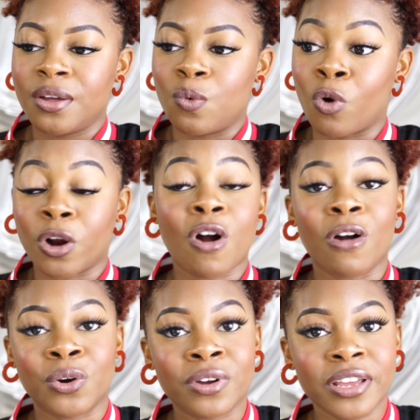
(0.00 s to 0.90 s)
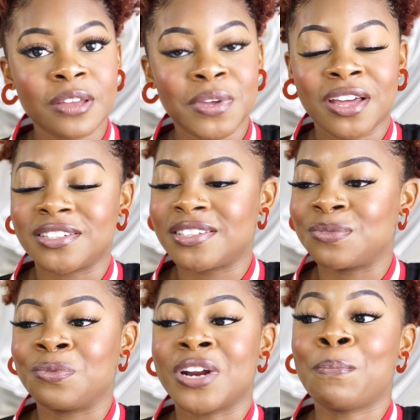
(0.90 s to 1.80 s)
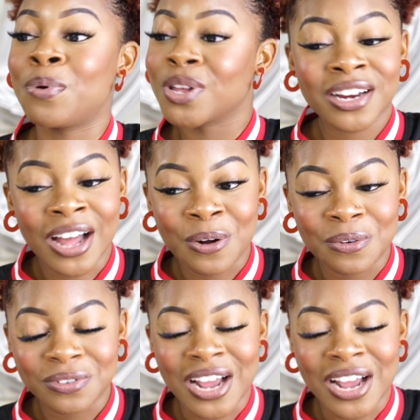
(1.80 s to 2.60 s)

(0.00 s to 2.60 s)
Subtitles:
work hard on it, because when I put it out,